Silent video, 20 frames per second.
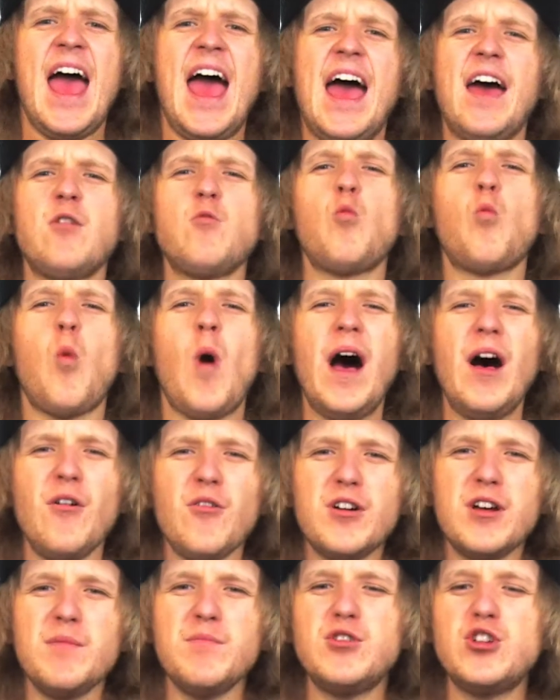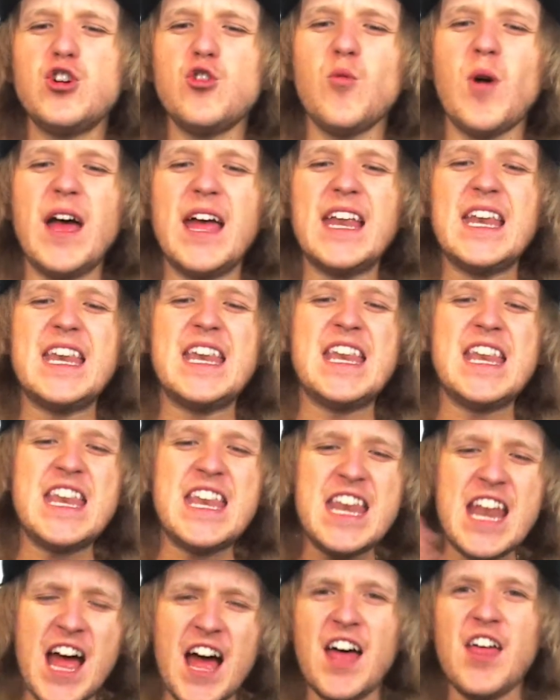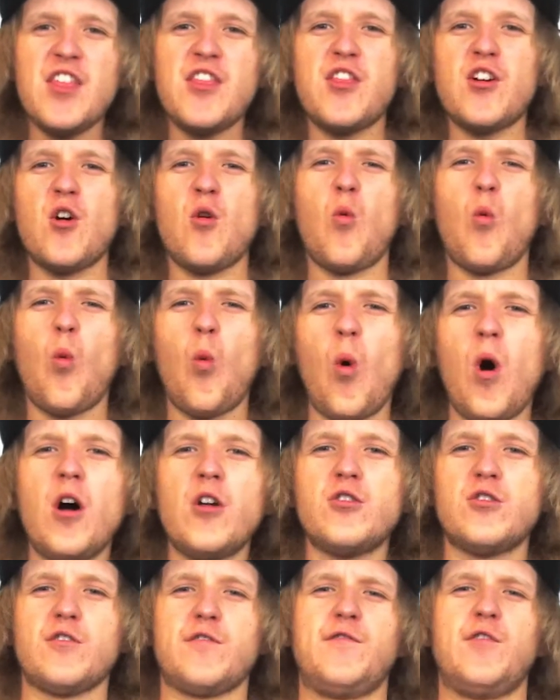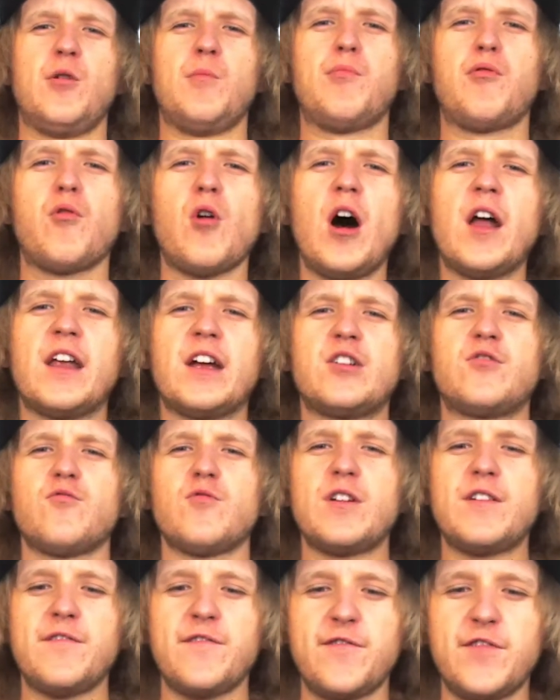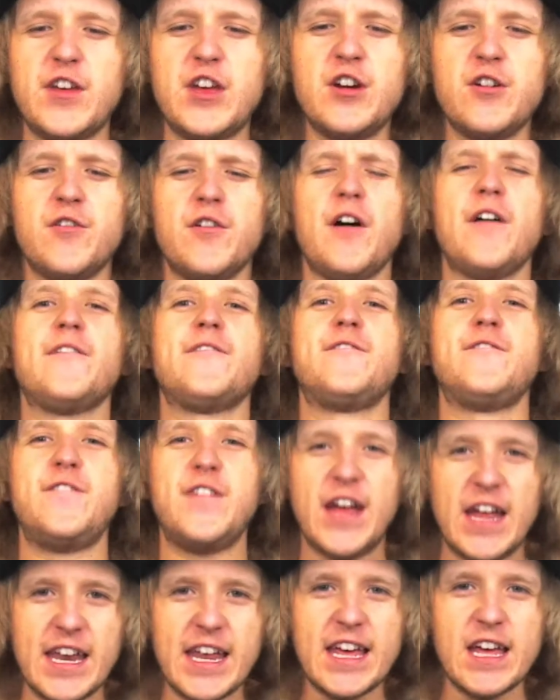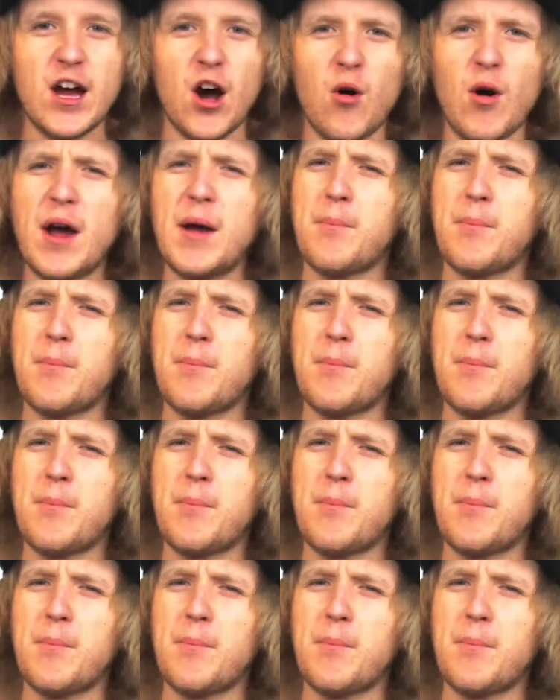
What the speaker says: And welcome to another wonderful product review video.